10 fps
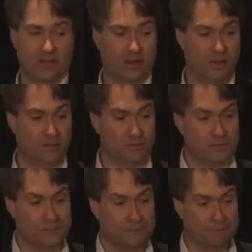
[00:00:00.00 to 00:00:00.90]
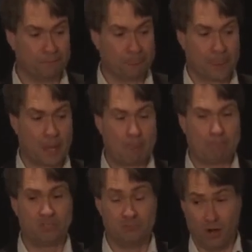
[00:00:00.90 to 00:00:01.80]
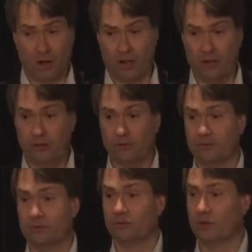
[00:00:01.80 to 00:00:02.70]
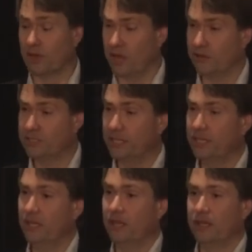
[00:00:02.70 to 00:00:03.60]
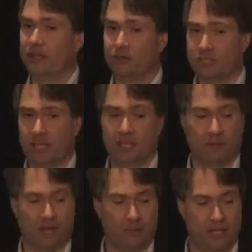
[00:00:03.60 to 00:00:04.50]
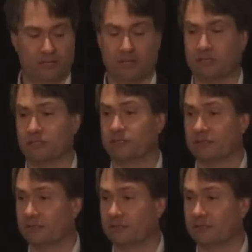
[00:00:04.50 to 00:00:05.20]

your eyeballs. Tomorrow, with IoT, they'll sell your biometrics.